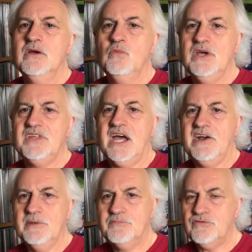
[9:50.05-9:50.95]
with
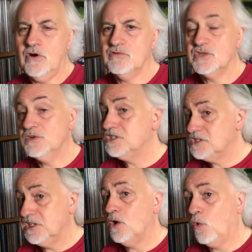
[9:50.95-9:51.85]
an approach which
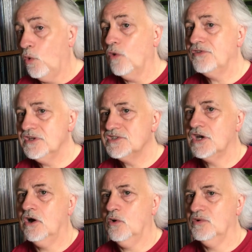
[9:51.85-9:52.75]
is the author's
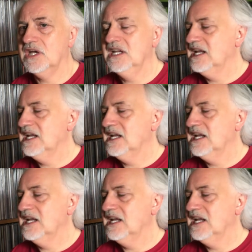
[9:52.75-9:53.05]
own.